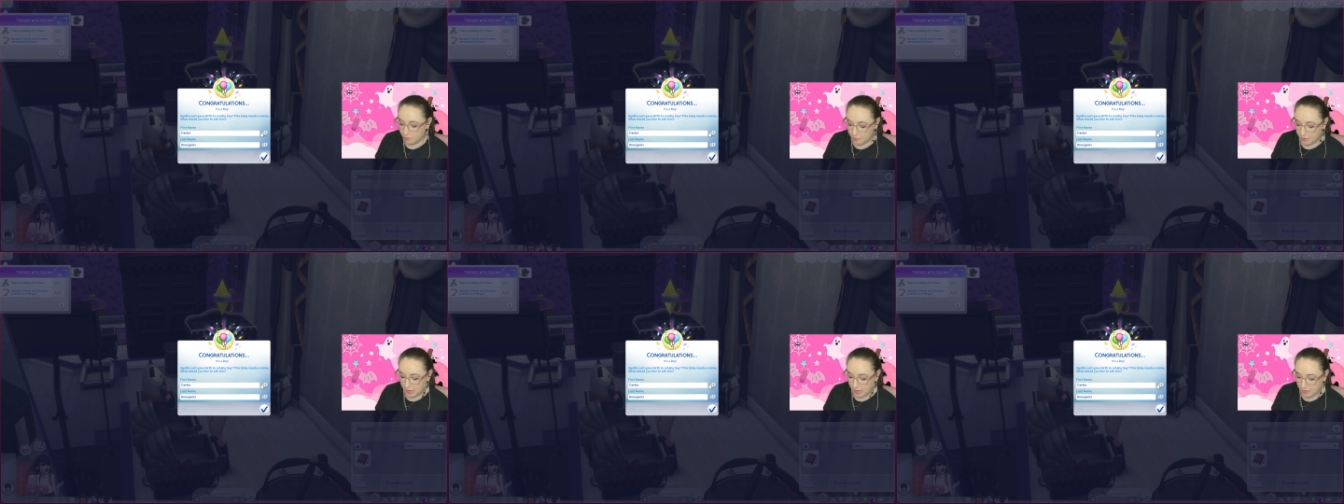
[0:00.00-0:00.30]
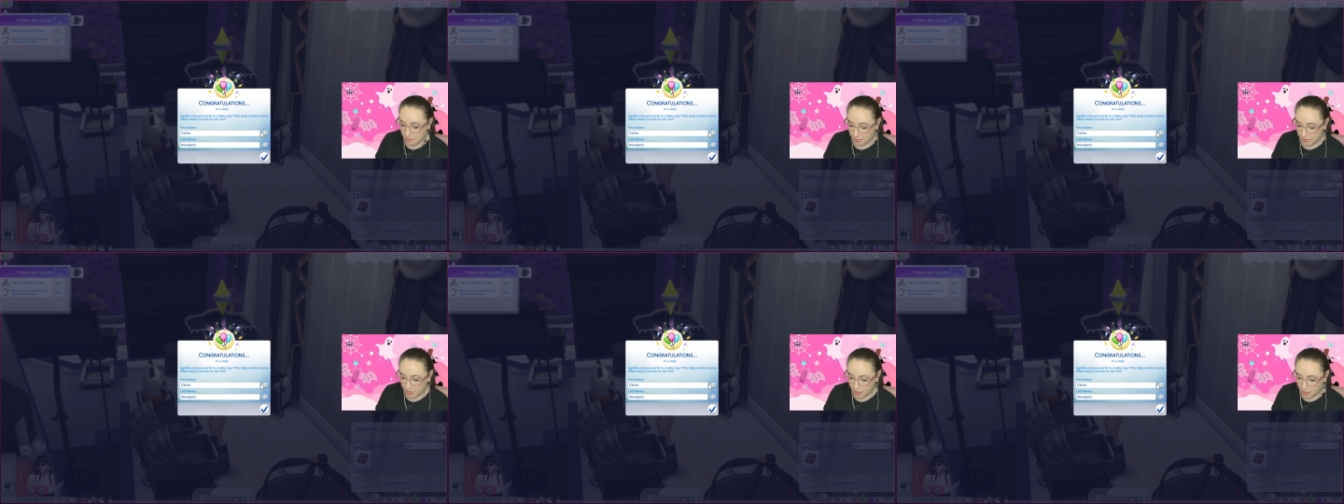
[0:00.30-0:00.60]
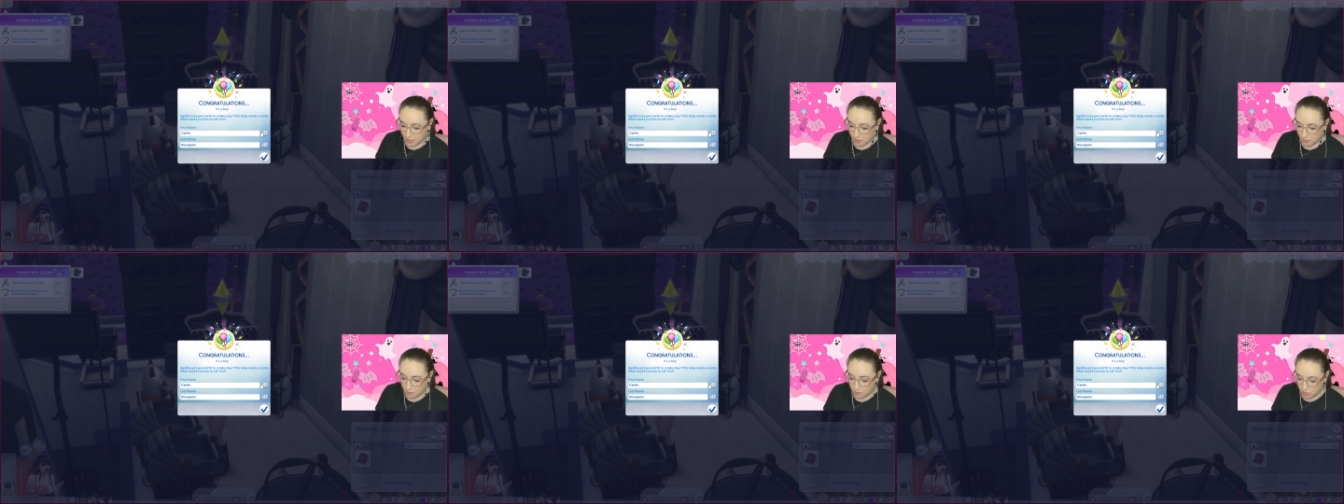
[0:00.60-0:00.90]

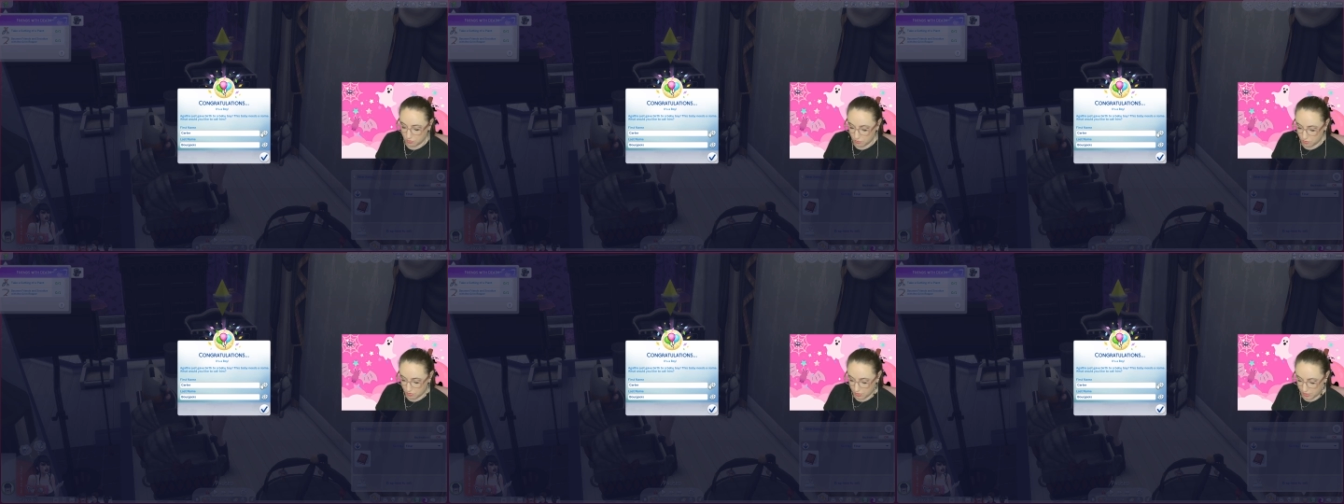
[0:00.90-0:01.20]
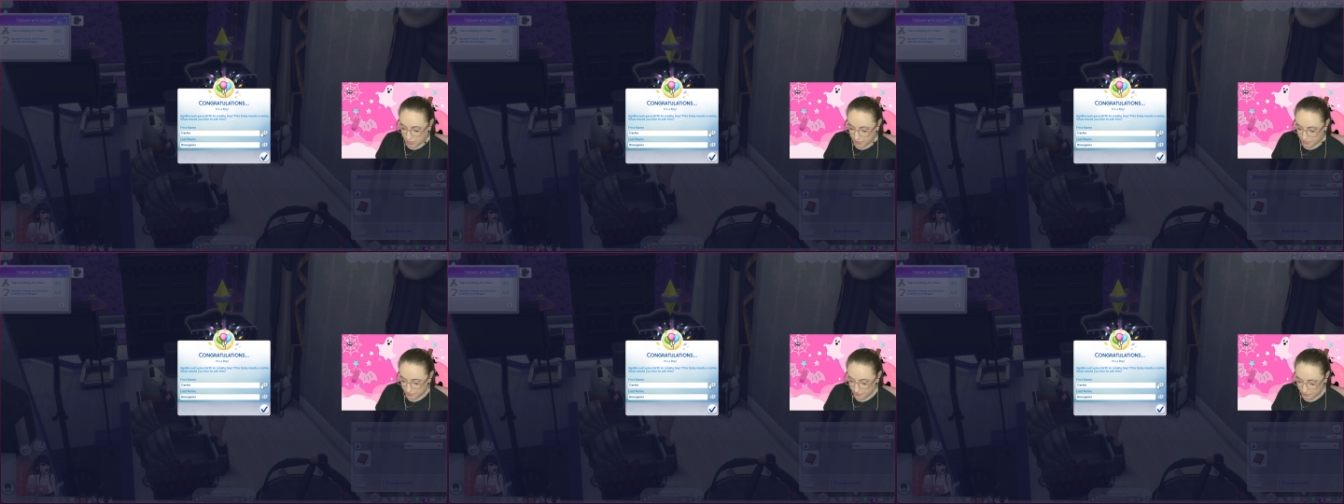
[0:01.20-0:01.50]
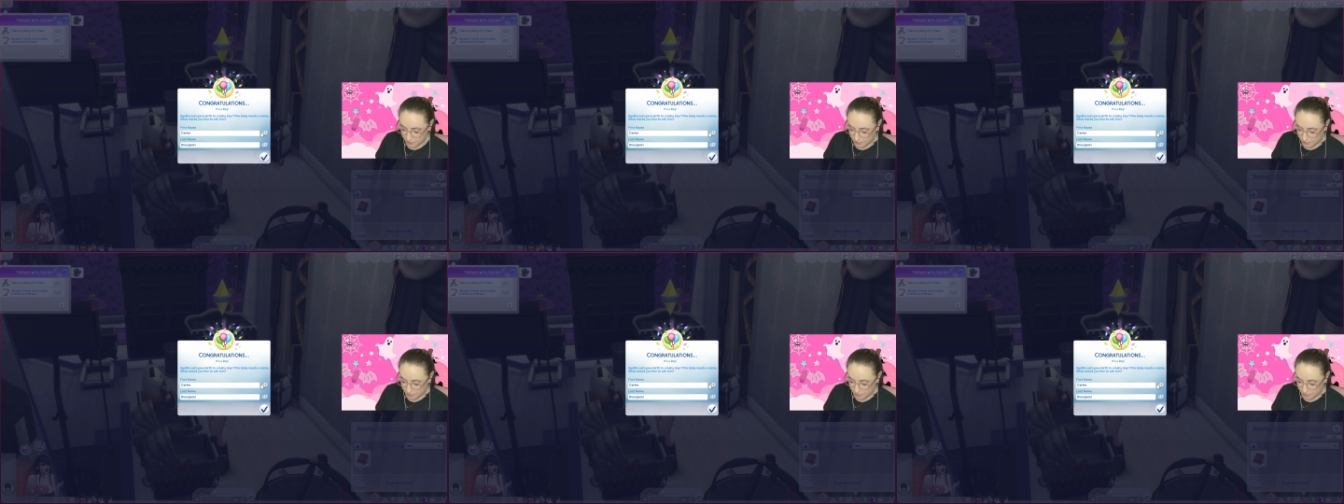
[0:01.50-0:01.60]
vampire boy.